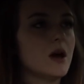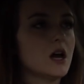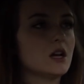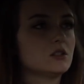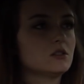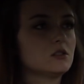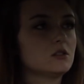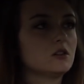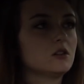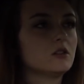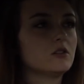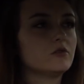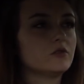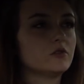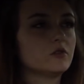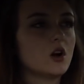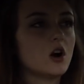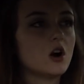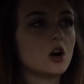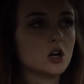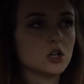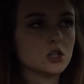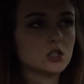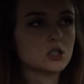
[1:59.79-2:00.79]
Bachelor of
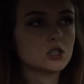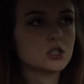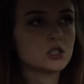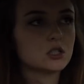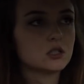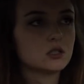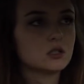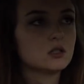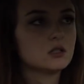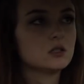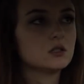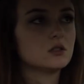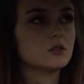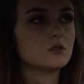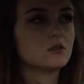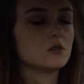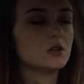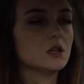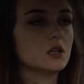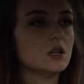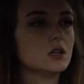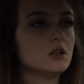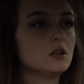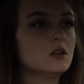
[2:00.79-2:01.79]
Arts
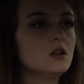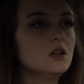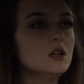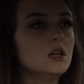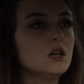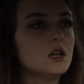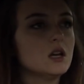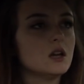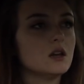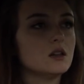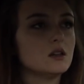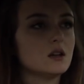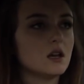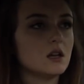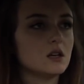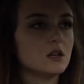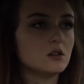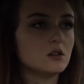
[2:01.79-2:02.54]
degree in